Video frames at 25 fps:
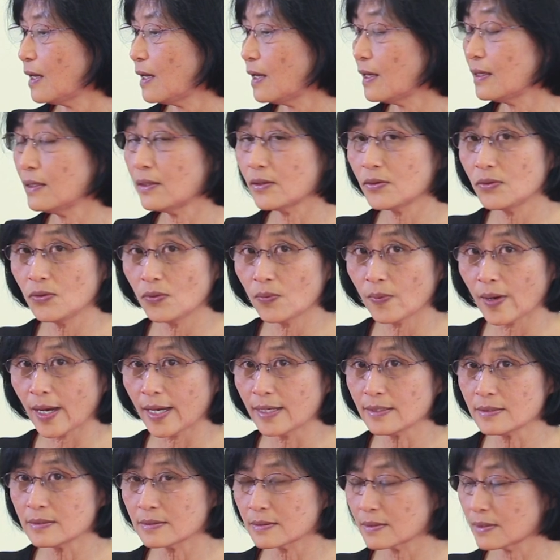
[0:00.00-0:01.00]
In the
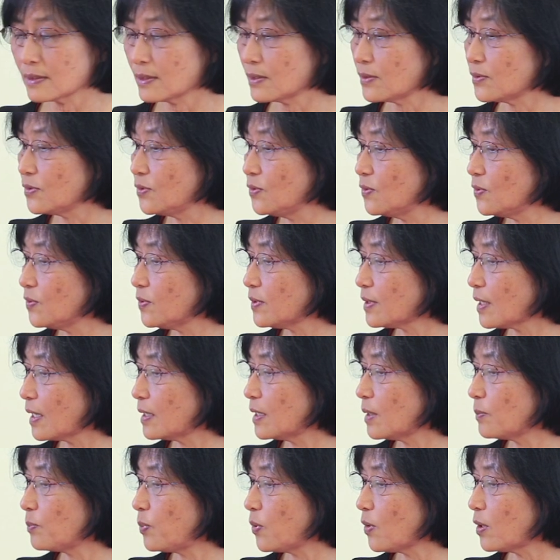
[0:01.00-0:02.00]
US, youth
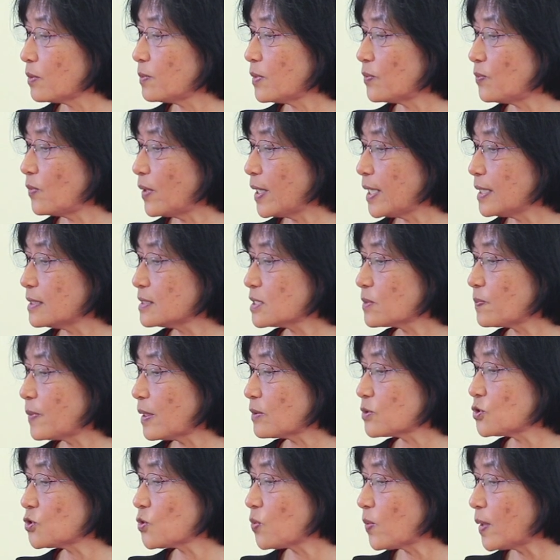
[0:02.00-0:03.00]
unemployment rate is
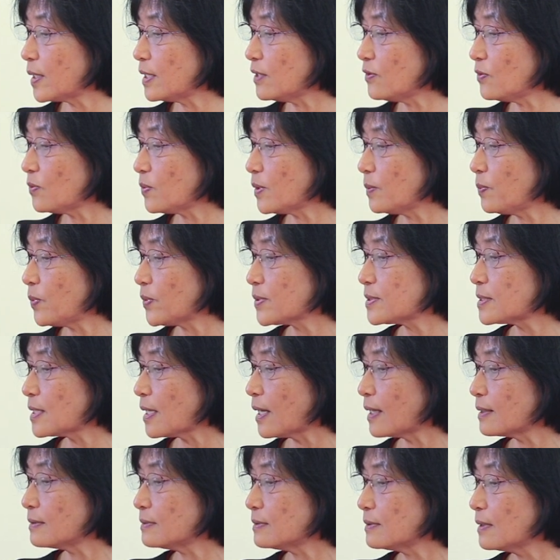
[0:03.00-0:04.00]
about
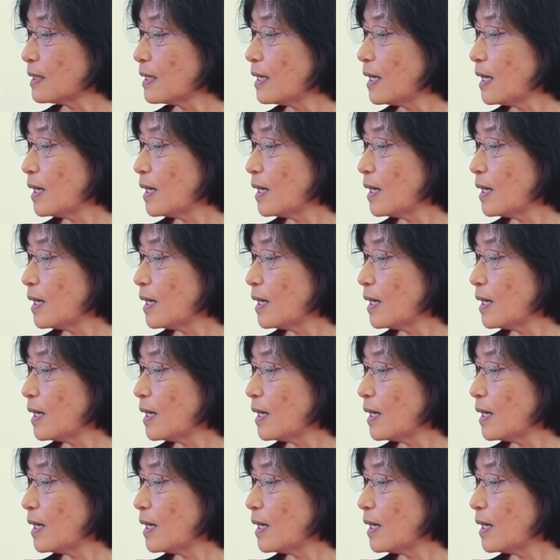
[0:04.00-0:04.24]
23%